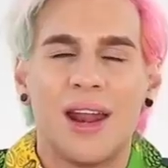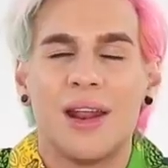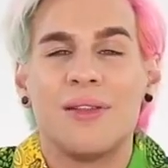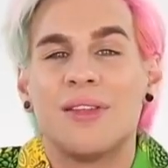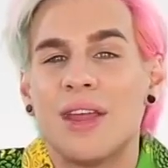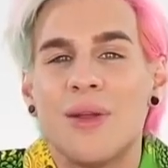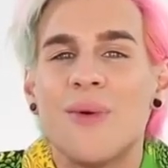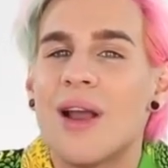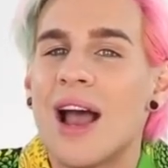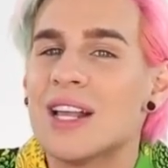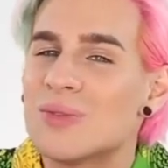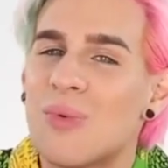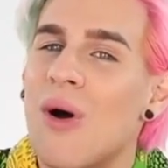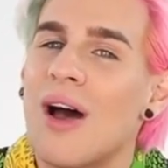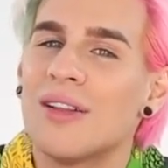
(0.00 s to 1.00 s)
and you
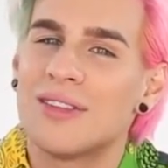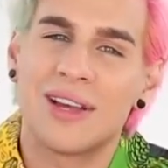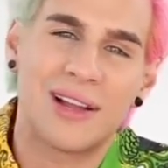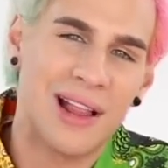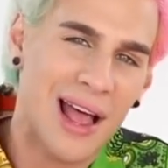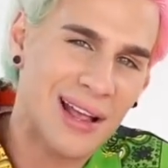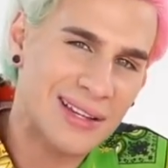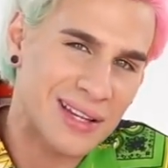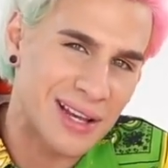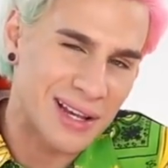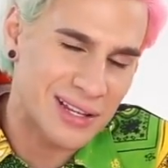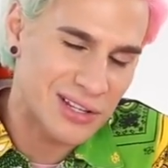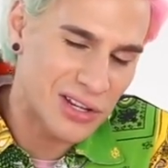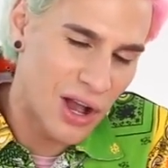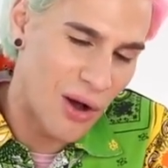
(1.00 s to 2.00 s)
guys want the
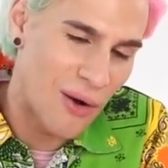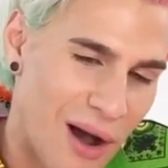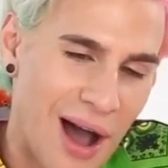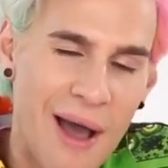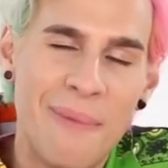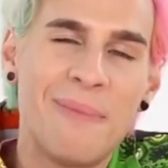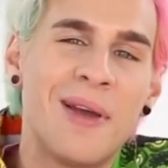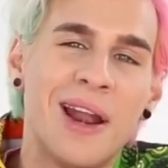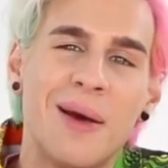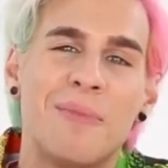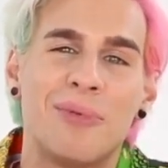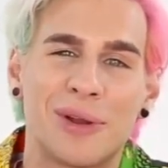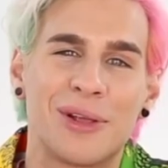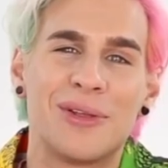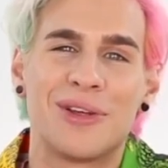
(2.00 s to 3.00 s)
classic. So I'm gonna
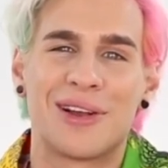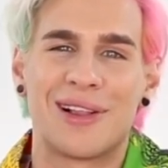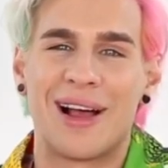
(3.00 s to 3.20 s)
bring you the